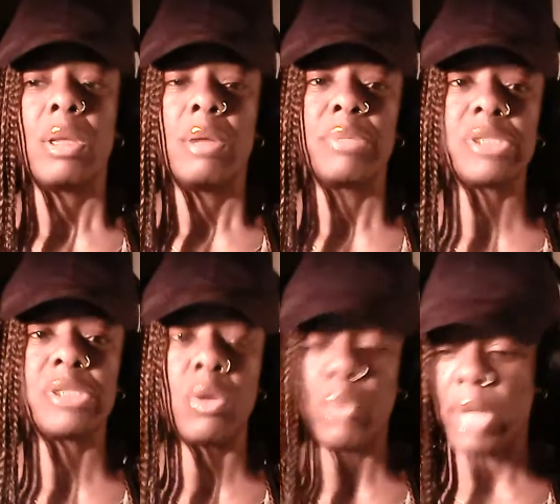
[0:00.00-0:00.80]
but
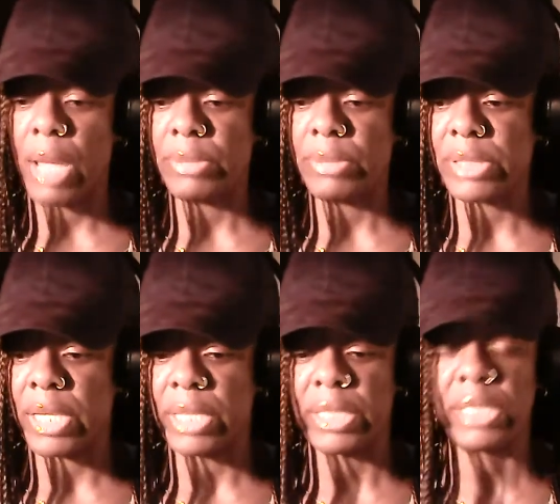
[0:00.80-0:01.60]
so what I'm
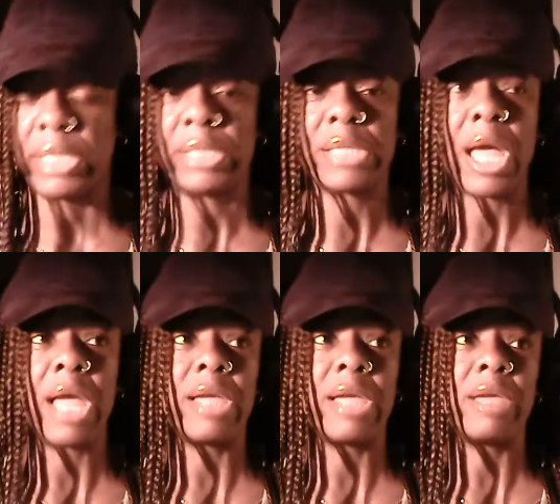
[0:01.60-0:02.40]
saying is,
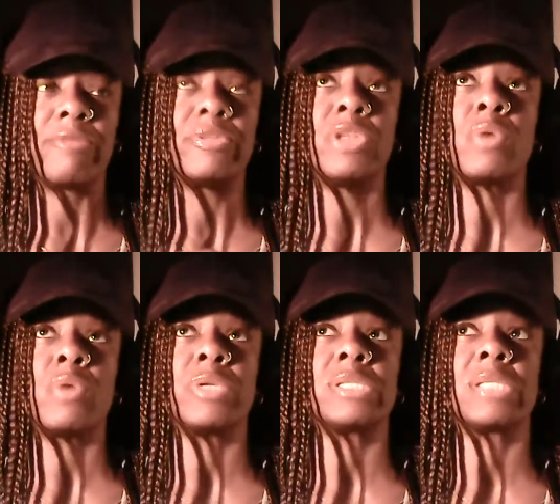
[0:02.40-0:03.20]
I have
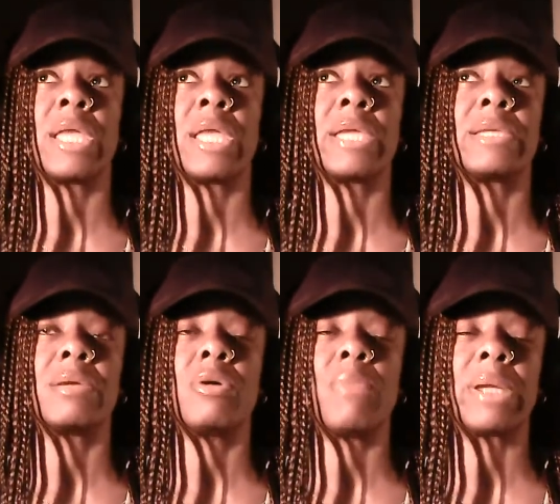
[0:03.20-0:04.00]
noticed, like,
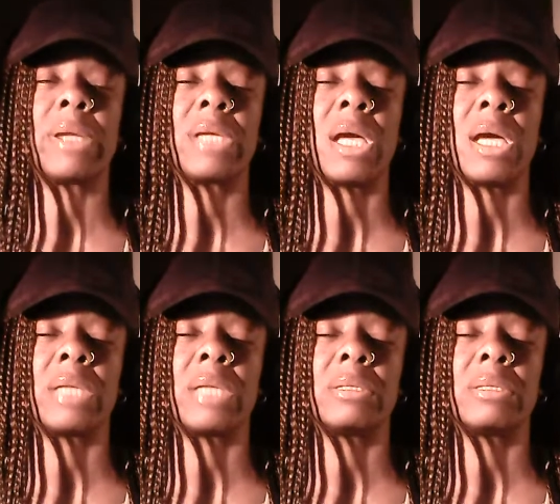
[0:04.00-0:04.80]
oh my
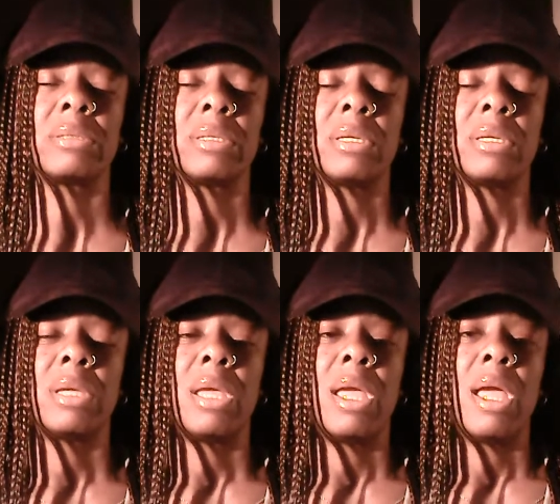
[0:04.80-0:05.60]
God,
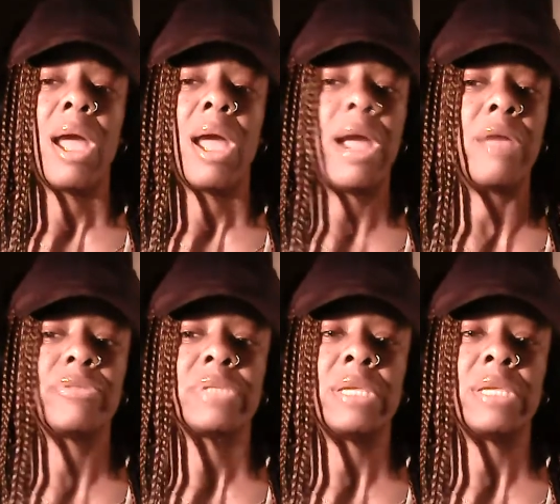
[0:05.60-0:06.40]
I
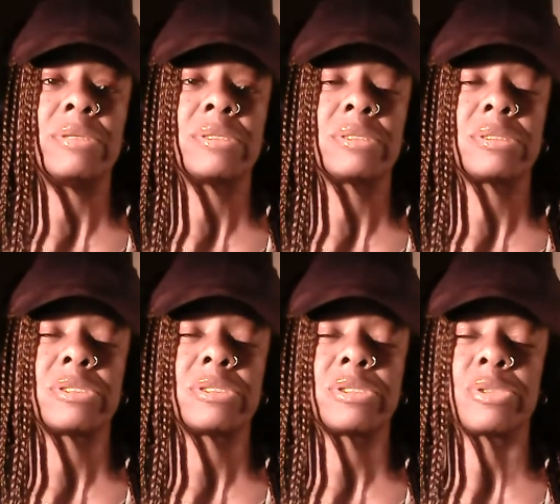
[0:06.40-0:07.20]
have seen
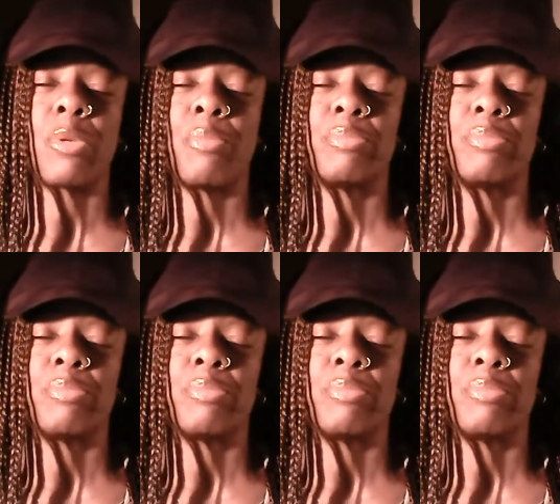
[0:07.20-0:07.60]
some